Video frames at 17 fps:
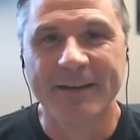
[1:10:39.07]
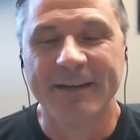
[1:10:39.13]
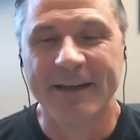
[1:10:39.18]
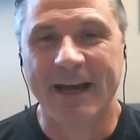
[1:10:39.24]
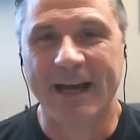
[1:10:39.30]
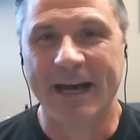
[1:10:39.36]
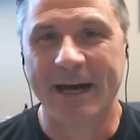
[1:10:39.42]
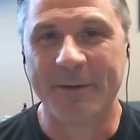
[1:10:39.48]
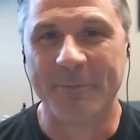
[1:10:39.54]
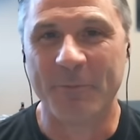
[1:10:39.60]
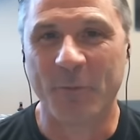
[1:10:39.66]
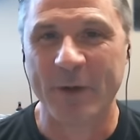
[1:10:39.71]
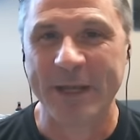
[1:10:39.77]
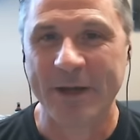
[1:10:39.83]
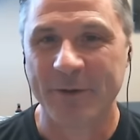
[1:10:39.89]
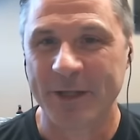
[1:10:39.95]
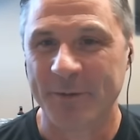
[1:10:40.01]
um,
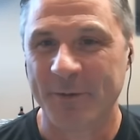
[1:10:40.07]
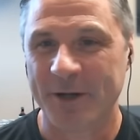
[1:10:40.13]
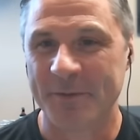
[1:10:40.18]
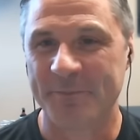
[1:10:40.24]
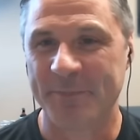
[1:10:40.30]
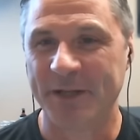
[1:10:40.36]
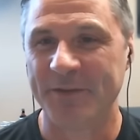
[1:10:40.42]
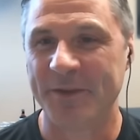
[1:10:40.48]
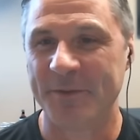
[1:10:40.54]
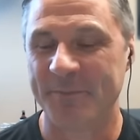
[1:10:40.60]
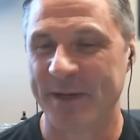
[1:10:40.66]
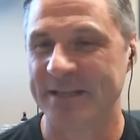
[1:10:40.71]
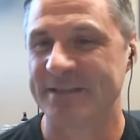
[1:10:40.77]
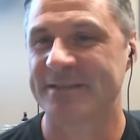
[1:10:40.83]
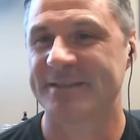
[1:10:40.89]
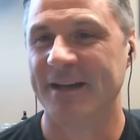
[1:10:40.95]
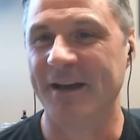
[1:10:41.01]
we only want to build the
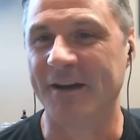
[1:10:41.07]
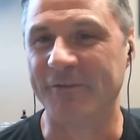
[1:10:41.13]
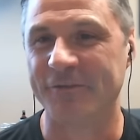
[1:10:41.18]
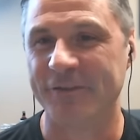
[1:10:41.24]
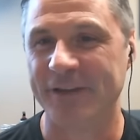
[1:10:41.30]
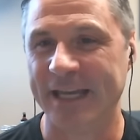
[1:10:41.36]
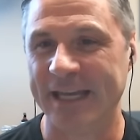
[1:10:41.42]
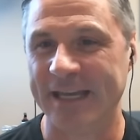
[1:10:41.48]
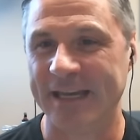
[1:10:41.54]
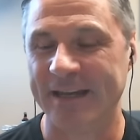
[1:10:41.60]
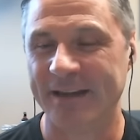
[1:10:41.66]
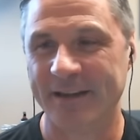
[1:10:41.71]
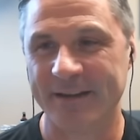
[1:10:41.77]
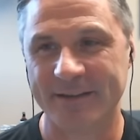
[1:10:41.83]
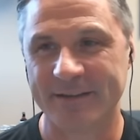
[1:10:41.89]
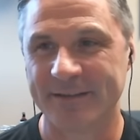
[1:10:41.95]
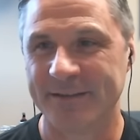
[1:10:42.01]
best stuff
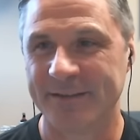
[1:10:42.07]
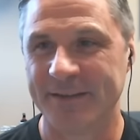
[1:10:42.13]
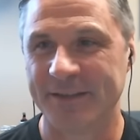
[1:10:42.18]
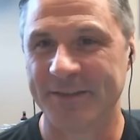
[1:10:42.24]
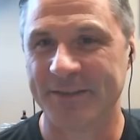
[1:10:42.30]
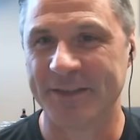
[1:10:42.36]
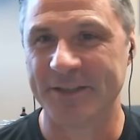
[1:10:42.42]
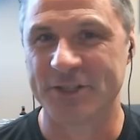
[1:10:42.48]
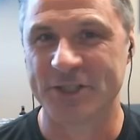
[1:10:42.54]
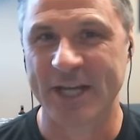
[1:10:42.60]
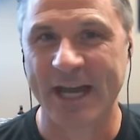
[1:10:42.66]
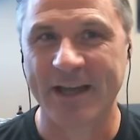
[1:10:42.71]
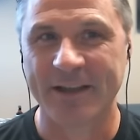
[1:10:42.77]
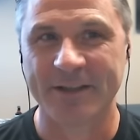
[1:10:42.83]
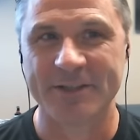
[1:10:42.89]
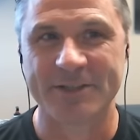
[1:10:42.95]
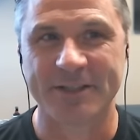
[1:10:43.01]
and the
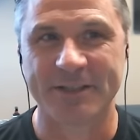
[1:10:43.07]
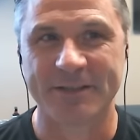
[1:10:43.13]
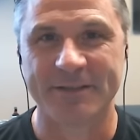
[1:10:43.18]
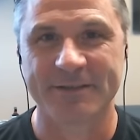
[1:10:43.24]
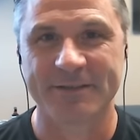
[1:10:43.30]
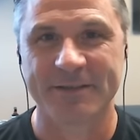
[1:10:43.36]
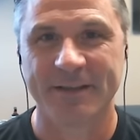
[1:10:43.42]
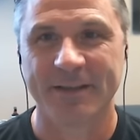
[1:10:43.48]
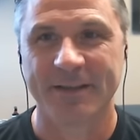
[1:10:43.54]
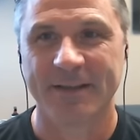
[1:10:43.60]
challenges